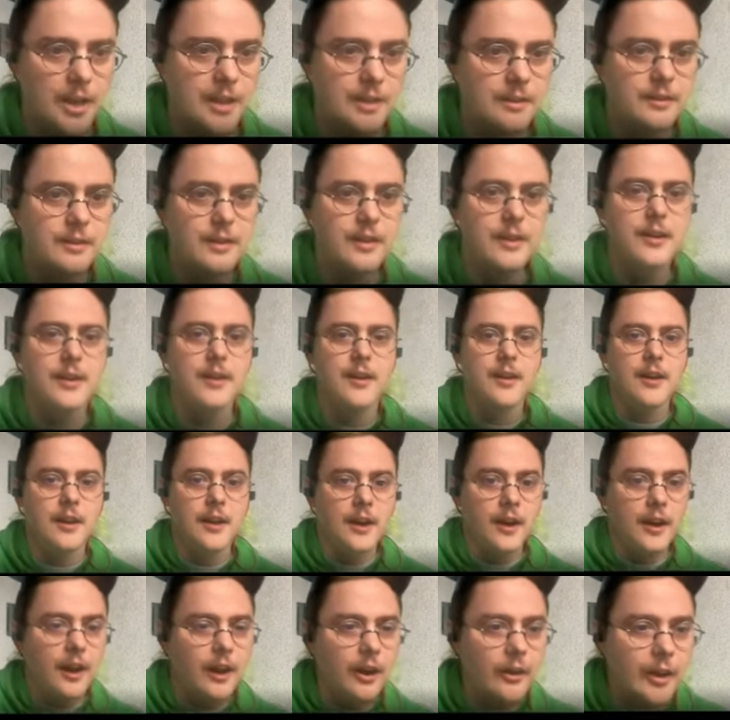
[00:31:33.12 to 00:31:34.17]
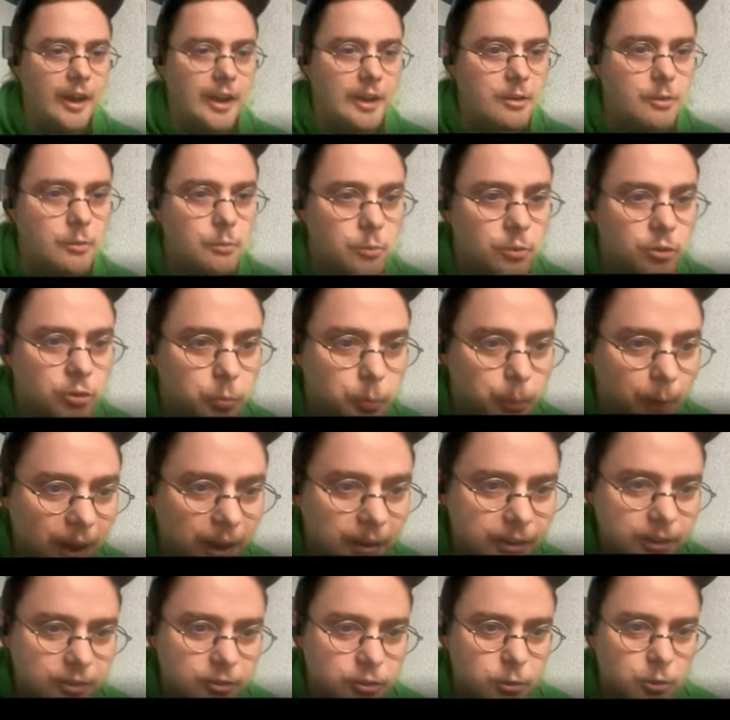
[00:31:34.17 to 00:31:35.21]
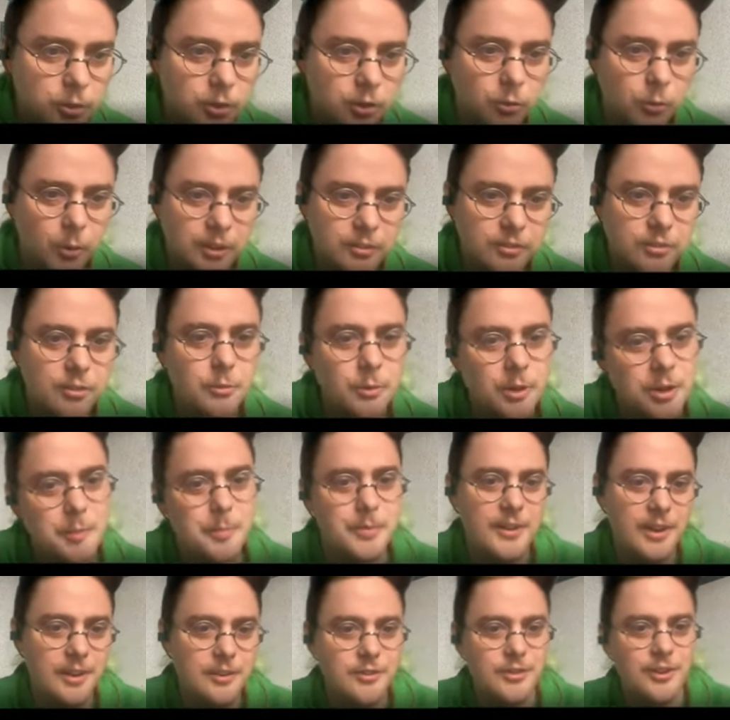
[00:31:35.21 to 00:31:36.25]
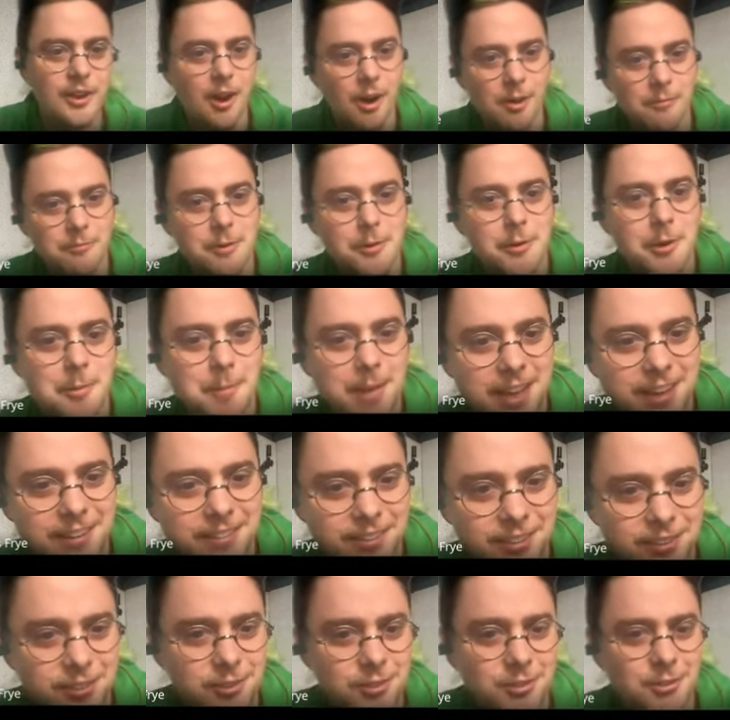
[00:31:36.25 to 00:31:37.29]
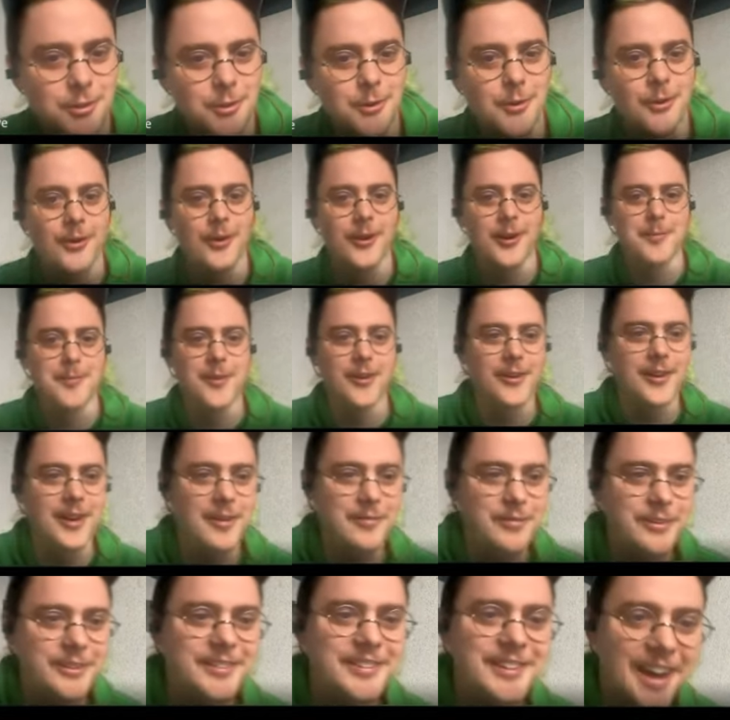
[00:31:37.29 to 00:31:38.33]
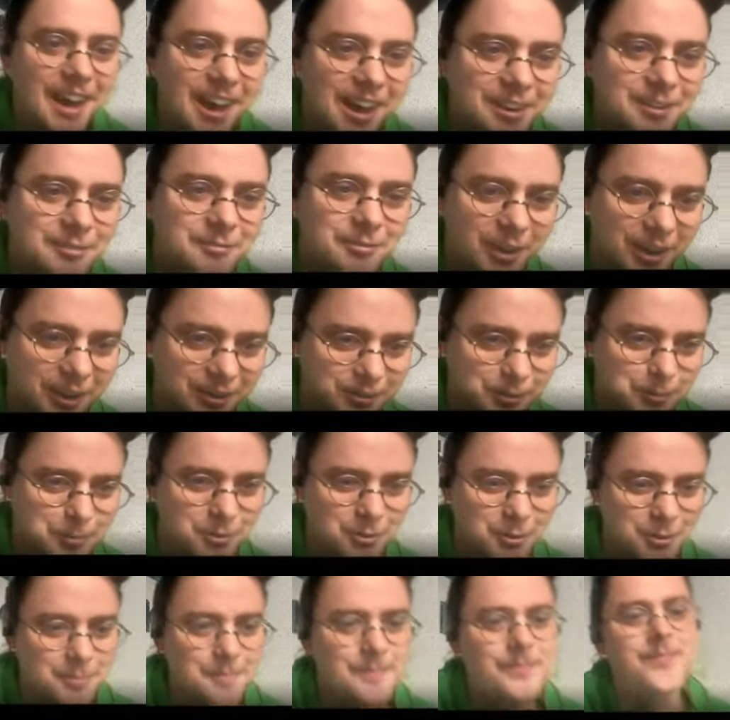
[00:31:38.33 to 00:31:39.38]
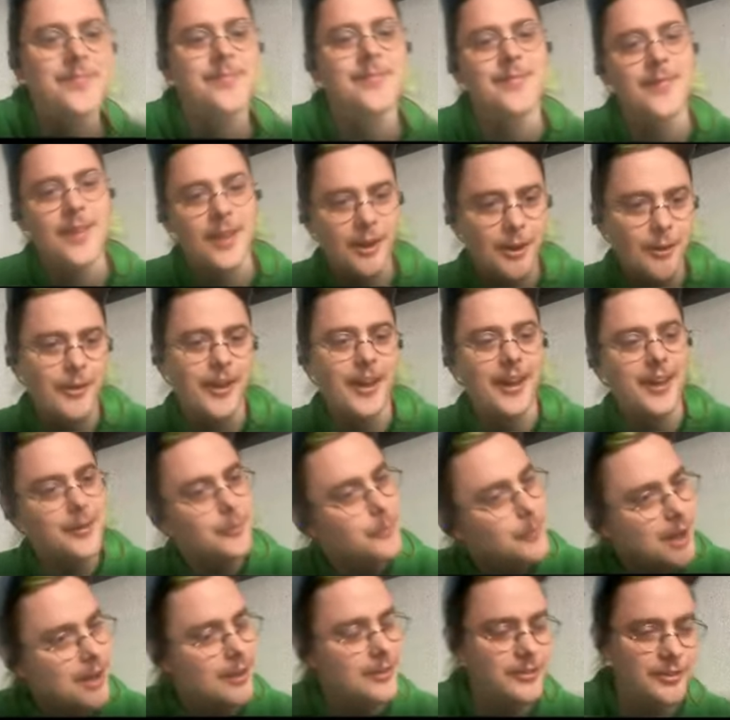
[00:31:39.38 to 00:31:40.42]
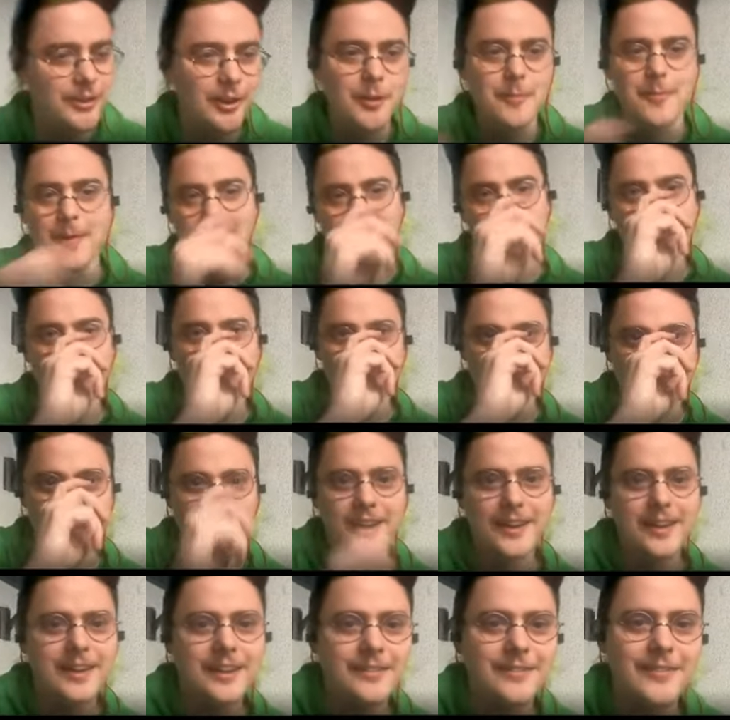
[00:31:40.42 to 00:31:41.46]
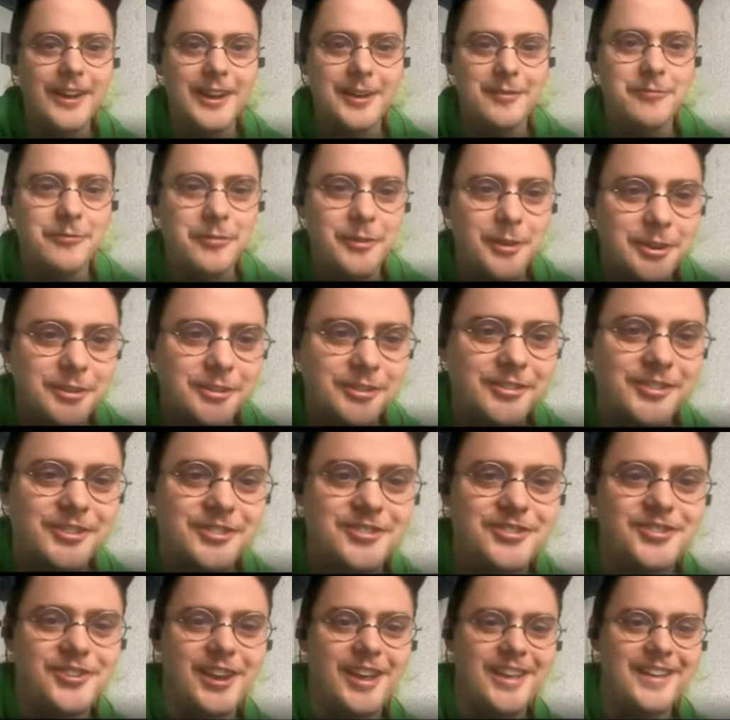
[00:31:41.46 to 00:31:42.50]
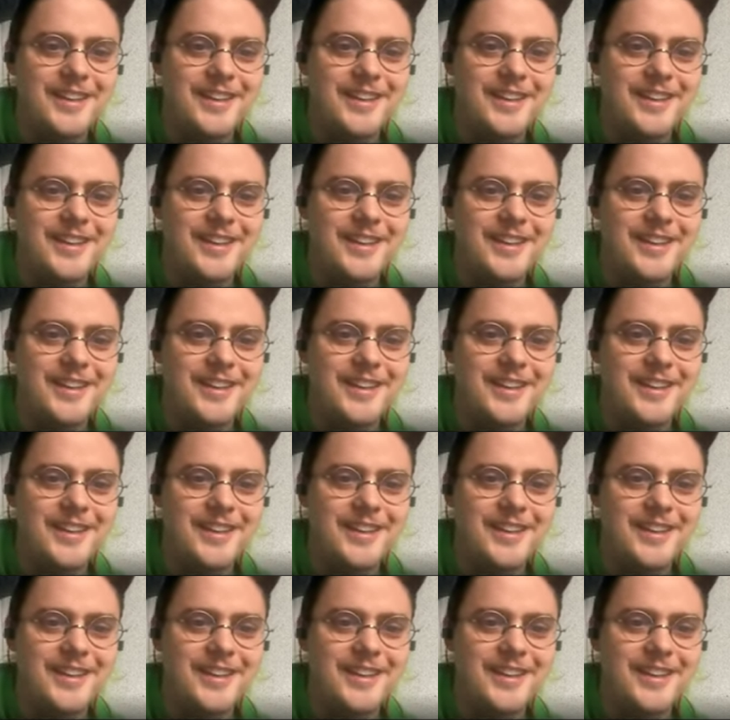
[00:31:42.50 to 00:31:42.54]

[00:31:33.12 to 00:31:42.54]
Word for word: great. All right, responding to a request to run a potentially harmful command such as sudo rmrf is not advisable. Okay, well, so my my like first